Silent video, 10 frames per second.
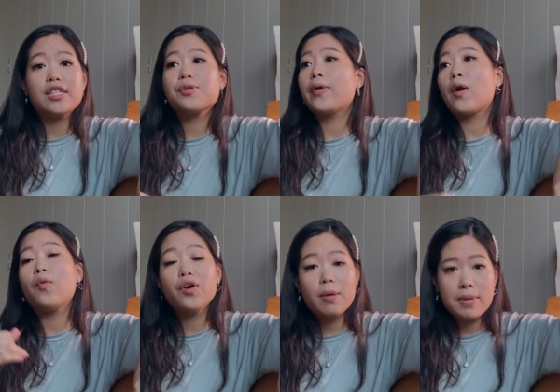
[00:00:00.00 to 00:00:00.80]
So when I
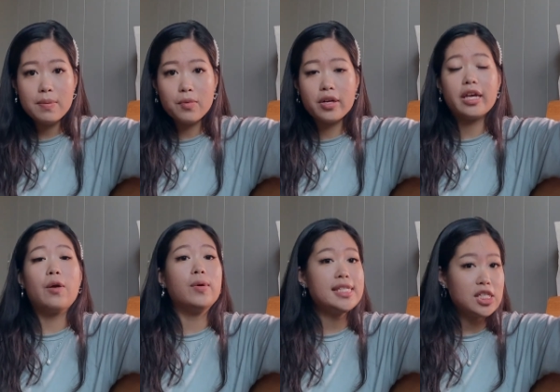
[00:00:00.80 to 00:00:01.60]
woke up in the morning and
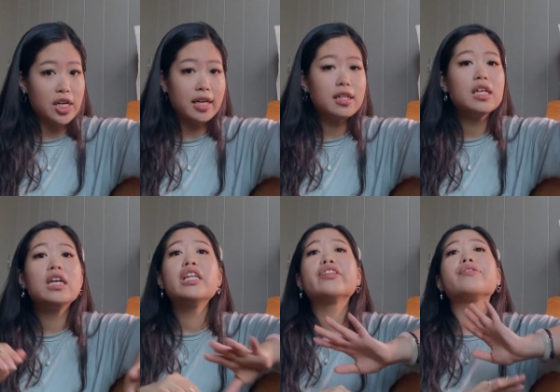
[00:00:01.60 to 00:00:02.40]
went to check,
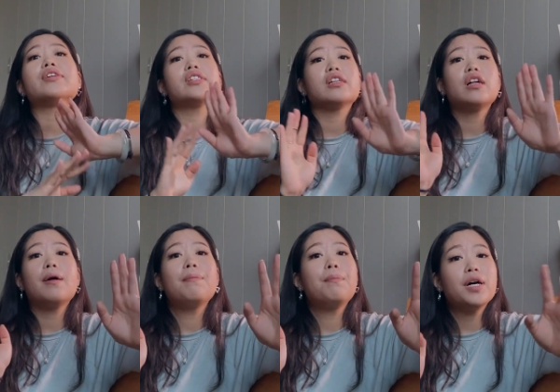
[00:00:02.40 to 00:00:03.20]
there were still
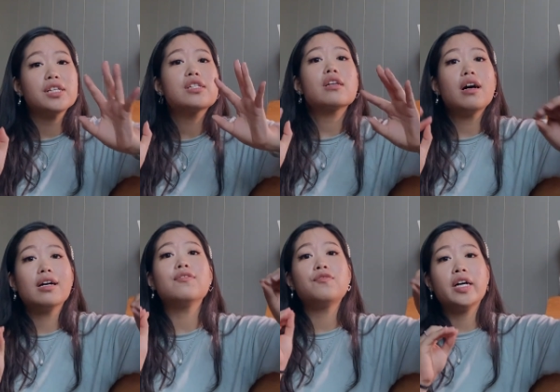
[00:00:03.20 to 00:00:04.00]
a bunch
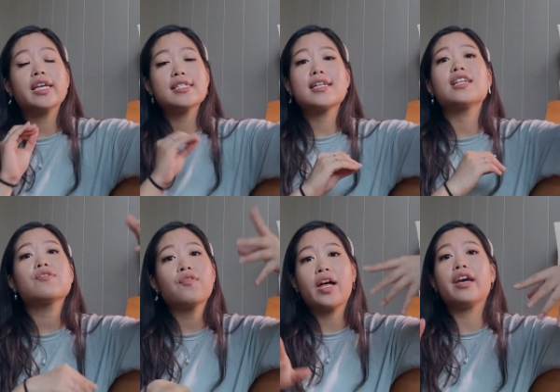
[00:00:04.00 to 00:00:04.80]
of fungus gnats
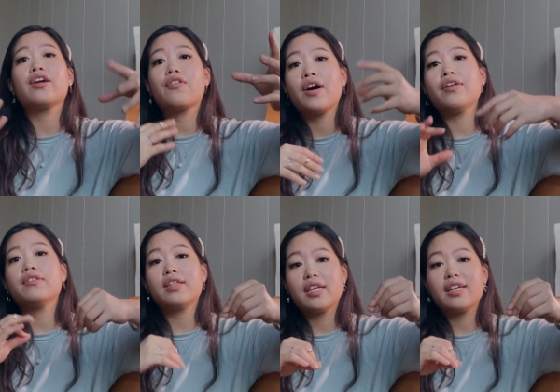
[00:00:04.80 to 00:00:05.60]
flying around
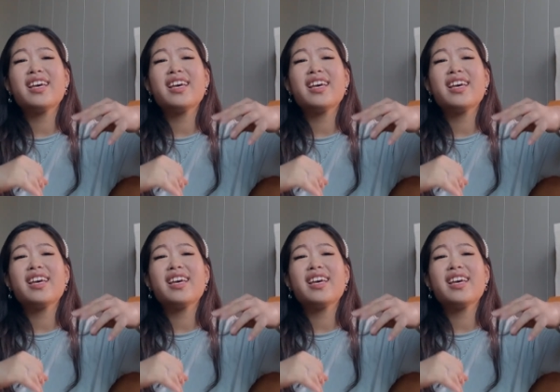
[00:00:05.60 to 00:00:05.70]
the thing.